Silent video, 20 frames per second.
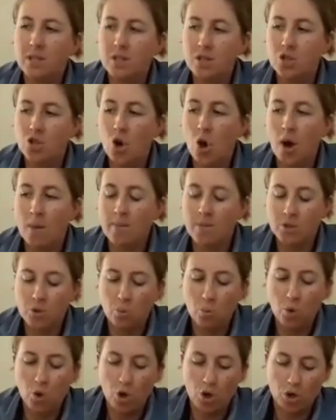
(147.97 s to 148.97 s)
time to
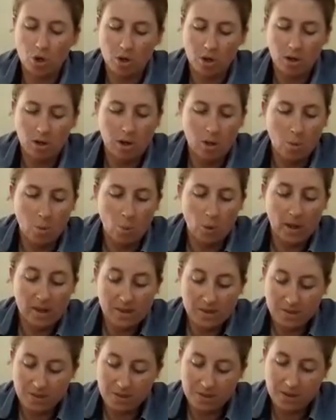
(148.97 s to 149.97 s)
work
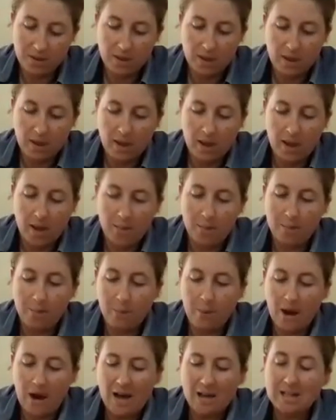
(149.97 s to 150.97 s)
with.
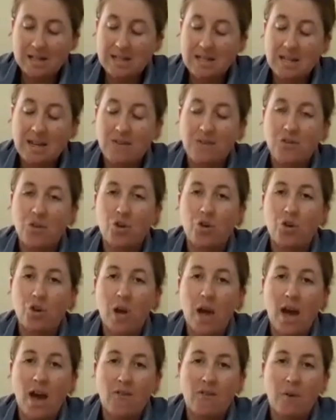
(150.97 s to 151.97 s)
But if you
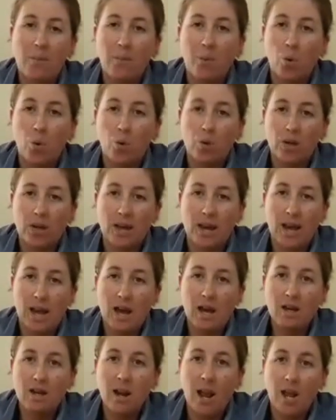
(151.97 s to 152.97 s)
have a ball
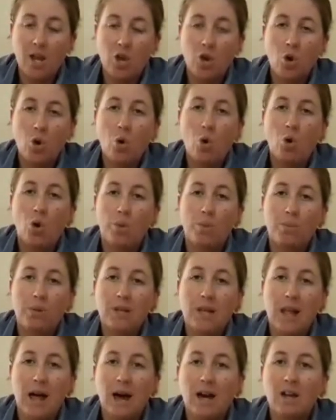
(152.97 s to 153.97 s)
account and you order
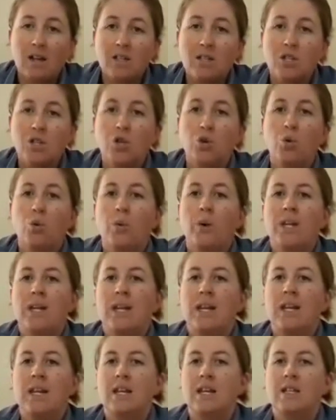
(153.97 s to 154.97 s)
plugs, you will be
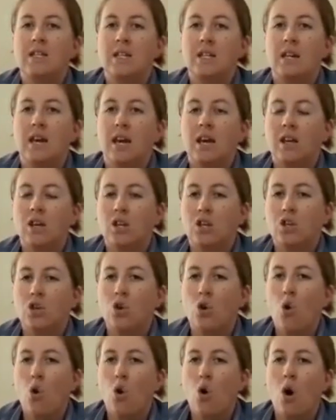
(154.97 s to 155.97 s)
needing to get
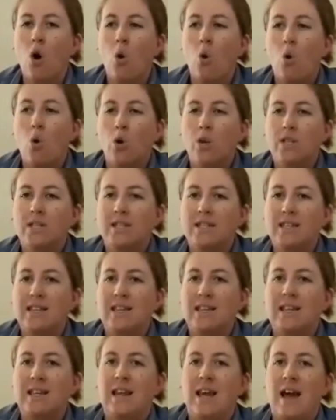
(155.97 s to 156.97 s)
your orders
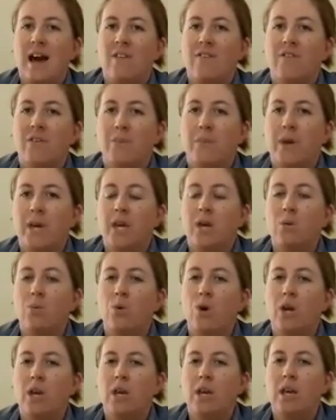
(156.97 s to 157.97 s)
in now. For
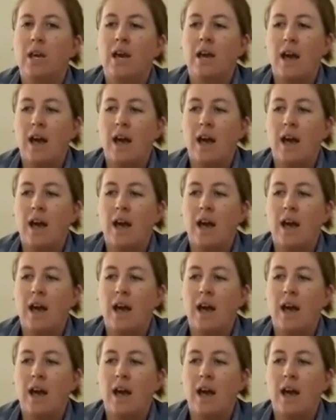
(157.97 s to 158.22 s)
me,